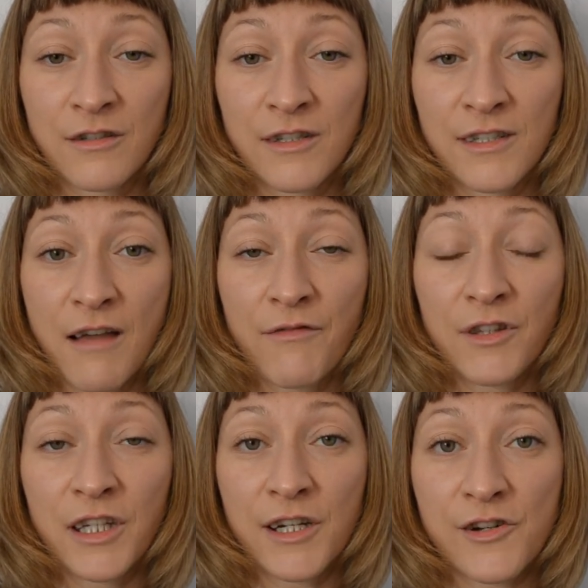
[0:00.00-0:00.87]

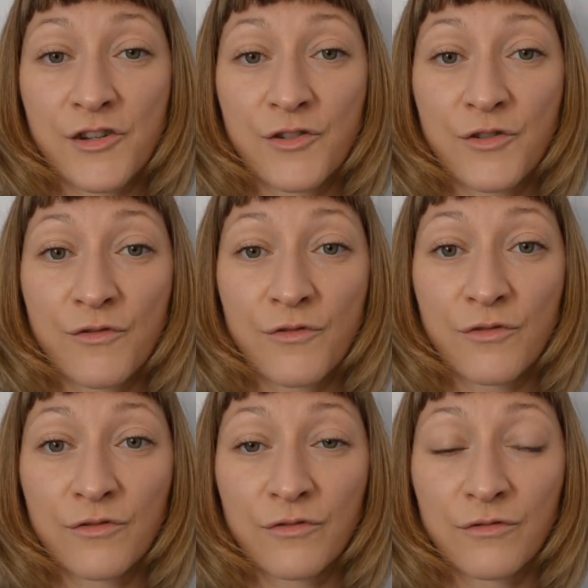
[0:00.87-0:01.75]
7 years
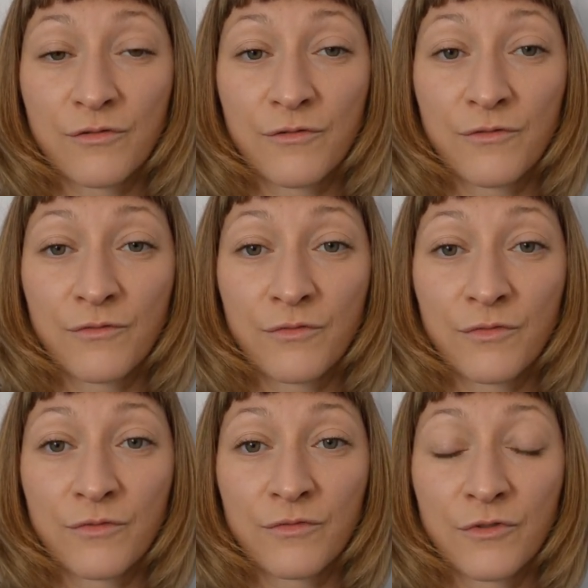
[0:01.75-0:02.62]
to
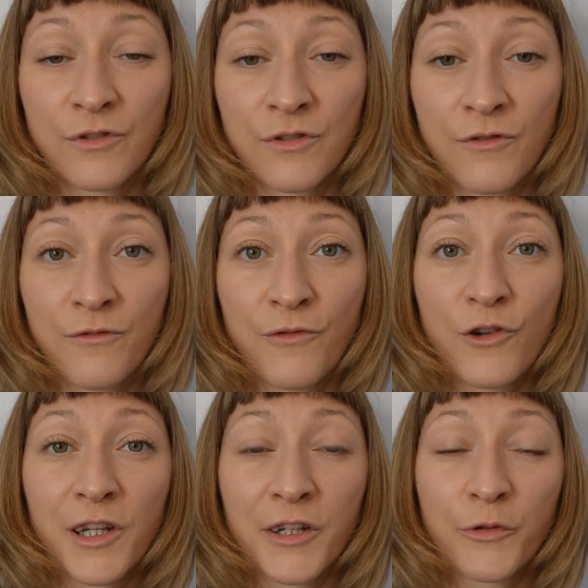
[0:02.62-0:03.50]

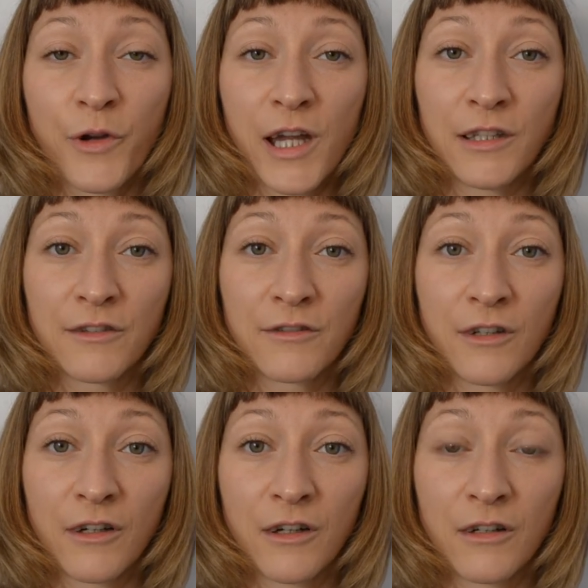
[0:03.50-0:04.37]
fully create
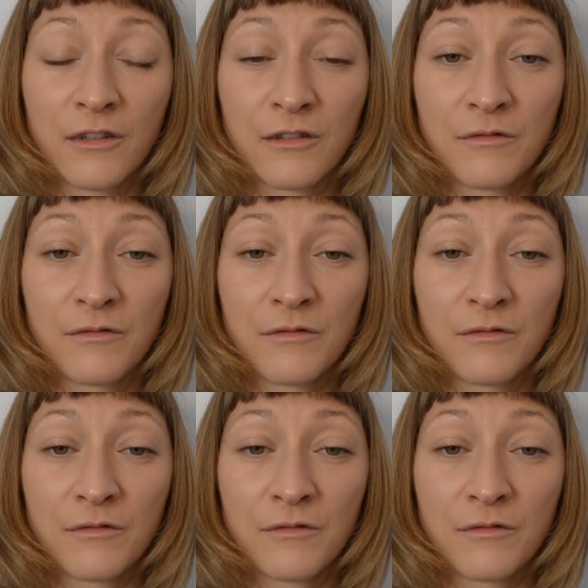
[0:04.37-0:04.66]
the